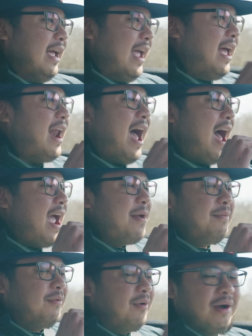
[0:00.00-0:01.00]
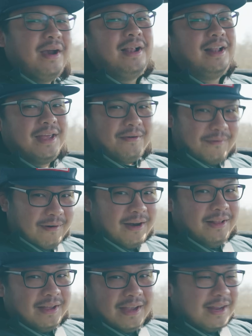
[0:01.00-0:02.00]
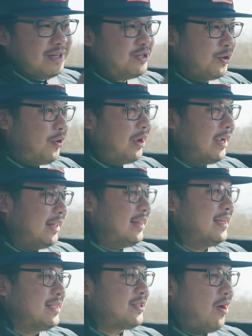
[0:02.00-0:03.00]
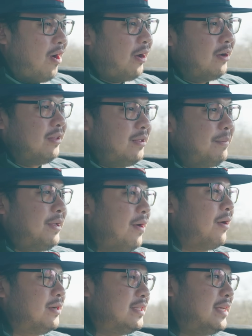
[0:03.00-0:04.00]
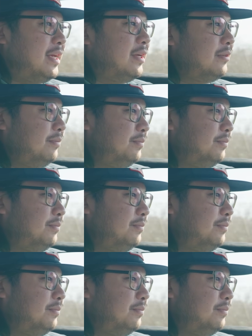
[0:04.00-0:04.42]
and I'm really, really enjoying this on the BRZ.